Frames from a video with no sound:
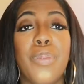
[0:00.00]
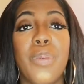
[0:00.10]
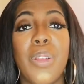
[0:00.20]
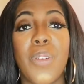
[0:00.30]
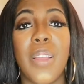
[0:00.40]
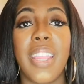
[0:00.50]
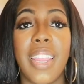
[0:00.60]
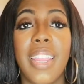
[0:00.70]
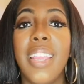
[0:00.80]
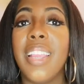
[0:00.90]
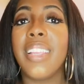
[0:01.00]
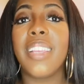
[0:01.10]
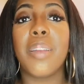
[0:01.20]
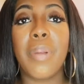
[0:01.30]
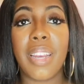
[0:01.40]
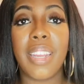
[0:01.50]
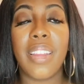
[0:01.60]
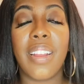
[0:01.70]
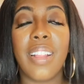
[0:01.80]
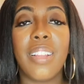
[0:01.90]
we're gonna go ahead get up out of
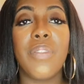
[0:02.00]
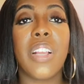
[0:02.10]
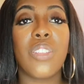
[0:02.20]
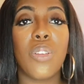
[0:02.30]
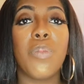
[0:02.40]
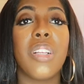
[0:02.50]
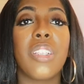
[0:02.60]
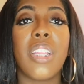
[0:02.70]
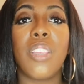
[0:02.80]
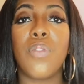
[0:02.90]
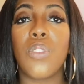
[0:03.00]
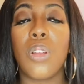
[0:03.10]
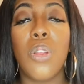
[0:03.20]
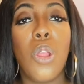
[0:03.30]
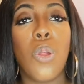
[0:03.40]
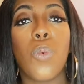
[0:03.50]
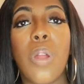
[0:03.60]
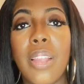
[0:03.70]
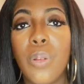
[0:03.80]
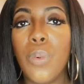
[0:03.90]
here i love y'all so much thank you for
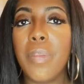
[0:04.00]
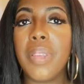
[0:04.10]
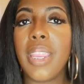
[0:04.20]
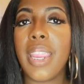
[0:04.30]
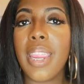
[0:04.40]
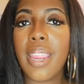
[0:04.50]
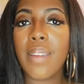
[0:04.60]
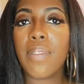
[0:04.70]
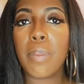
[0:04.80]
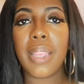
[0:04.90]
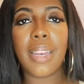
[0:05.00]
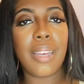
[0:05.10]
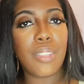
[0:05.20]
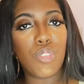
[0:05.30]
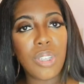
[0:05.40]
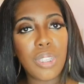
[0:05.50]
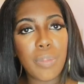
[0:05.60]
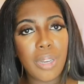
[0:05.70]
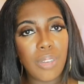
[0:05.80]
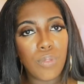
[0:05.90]
rocking with me and for playing a little dress
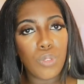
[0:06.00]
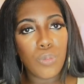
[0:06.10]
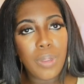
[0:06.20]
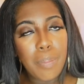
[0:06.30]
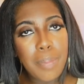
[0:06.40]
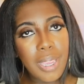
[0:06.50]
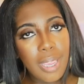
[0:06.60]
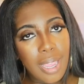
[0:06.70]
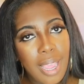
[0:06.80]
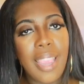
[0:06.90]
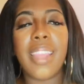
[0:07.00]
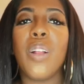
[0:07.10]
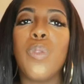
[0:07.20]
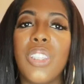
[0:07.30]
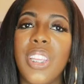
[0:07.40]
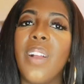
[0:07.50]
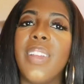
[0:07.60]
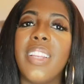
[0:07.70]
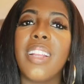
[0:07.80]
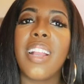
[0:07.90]
up in the living room with me and i will see y'all
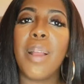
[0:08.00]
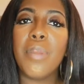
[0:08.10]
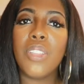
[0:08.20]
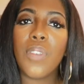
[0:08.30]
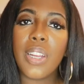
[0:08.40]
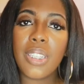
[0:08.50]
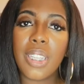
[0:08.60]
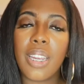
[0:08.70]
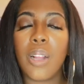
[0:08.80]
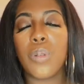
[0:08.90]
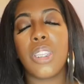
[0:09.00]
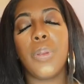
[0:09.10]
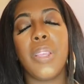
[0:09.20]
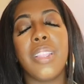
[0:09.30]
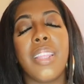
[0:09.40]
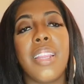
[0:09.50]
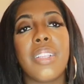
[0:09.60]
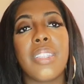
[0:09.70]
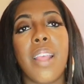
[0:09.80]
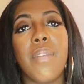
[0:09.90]
in the comments first and then i will see you in the
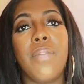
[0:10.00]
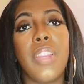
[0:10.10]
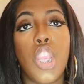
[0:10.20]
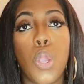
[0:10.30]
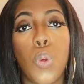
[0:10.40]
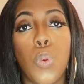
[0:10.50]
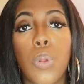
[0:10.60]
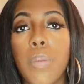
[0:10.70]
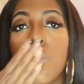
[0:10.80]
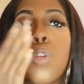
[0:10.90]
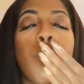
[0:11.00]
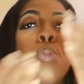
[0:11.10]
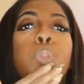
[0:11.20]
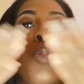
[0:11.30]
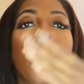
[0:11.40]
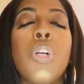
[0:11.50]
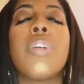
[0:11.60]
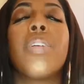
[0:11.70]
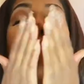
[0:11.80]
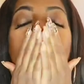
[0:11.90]
next video
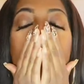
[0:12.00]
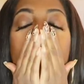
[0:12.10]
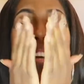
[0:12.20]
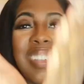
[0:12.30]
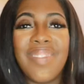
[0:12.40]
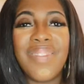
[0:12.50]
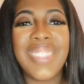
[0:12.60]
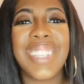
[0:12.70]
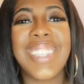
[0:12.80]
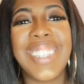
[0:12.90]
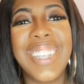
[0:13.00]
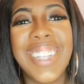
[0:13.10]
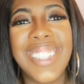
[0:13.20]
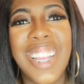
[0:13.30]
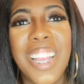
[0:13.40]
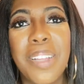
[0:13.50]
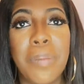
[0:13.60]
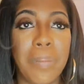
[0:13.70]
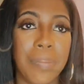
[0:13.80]
mm. see you next time